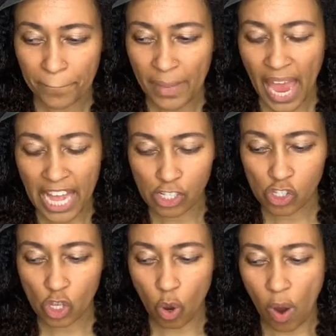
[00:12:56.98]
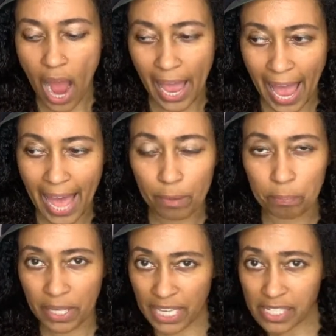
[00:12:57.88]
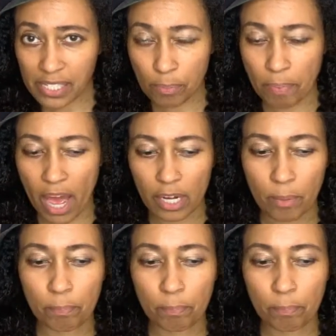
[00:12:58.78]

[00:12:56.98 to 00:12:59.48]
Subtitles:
And so I had peace about it,